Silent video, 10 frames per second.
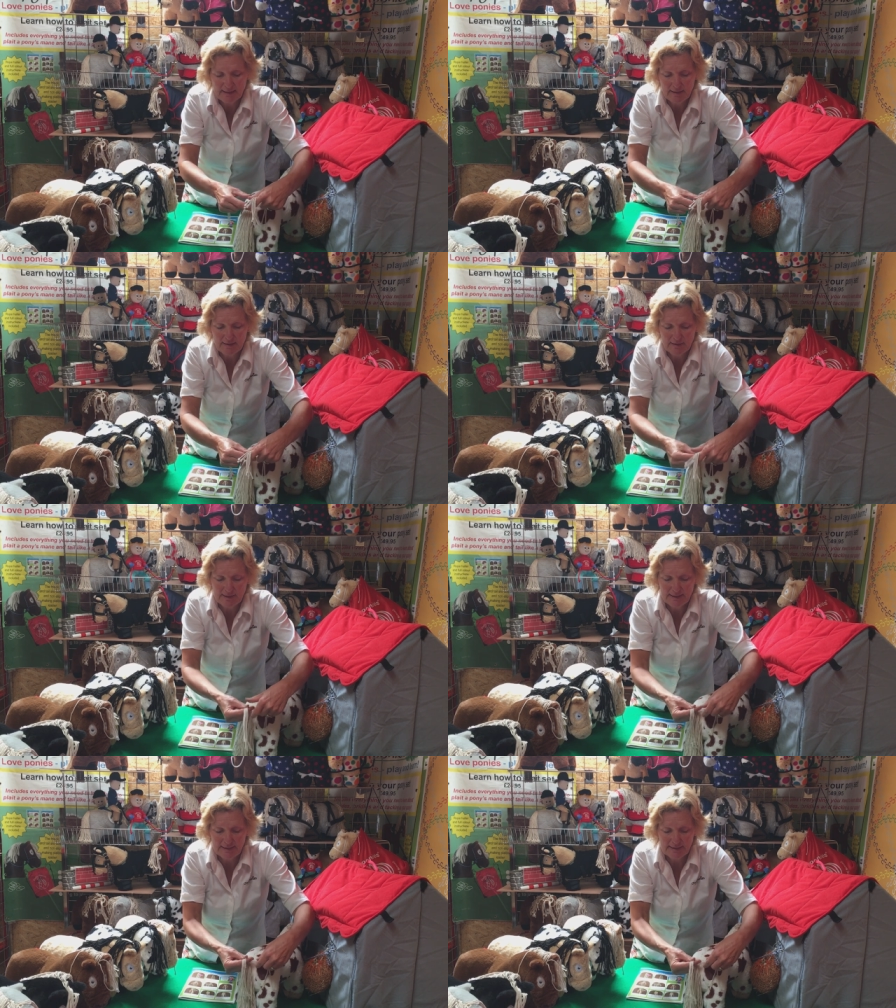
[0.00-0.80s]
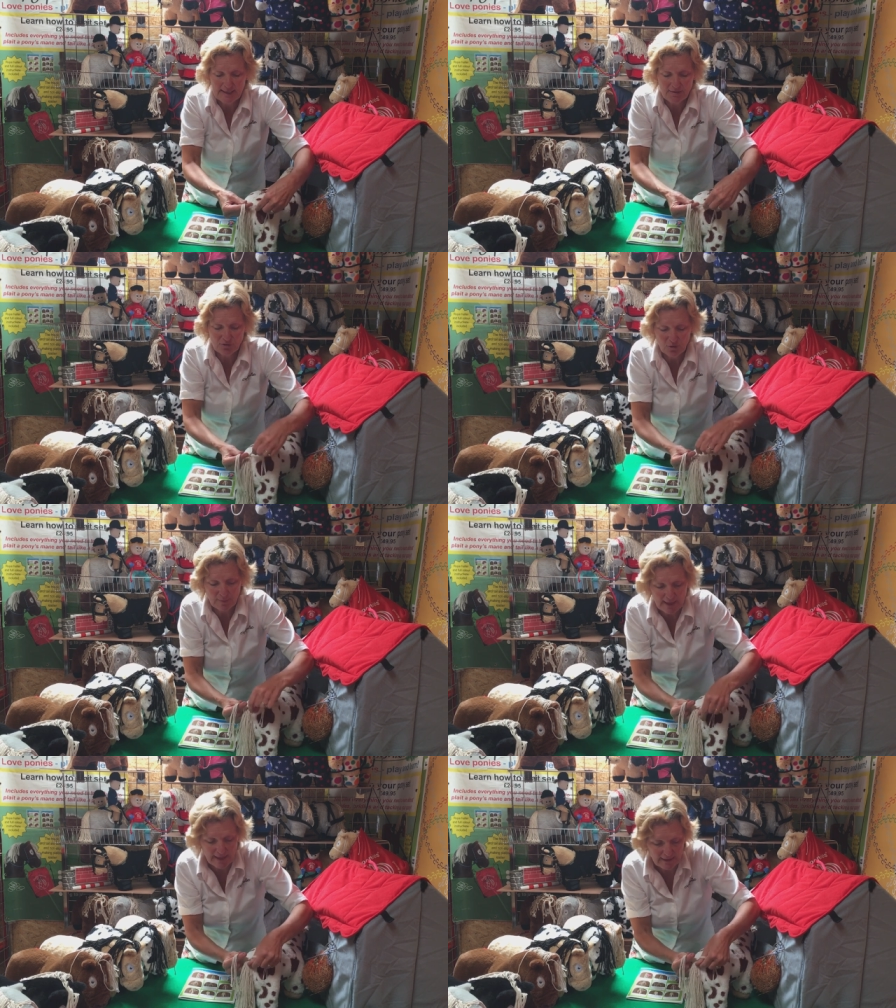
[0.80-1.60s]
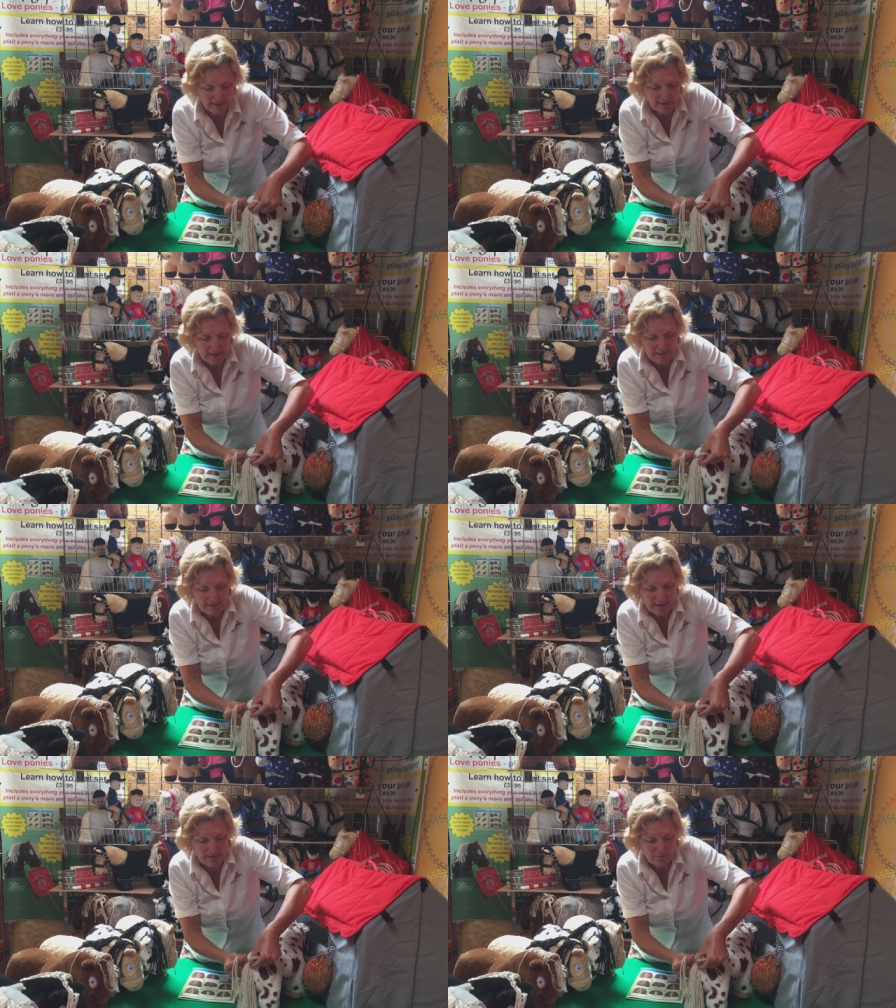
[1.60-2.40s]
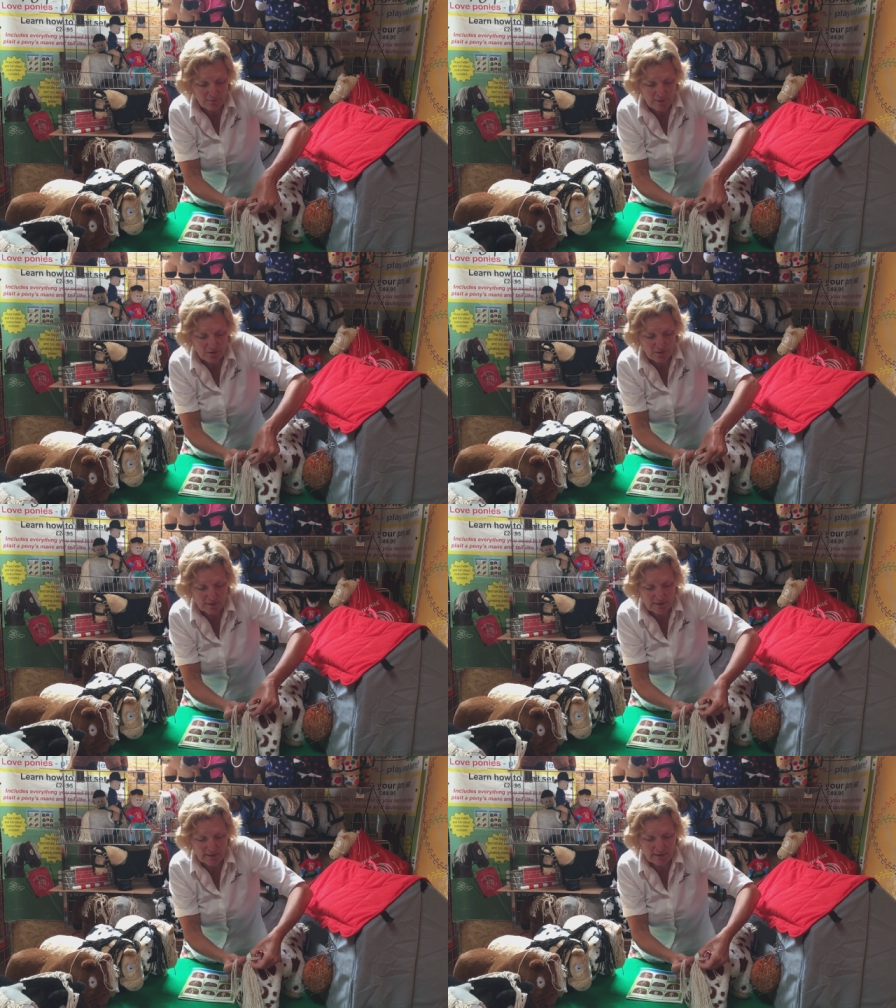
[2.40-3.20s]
So this is a central bit, then we just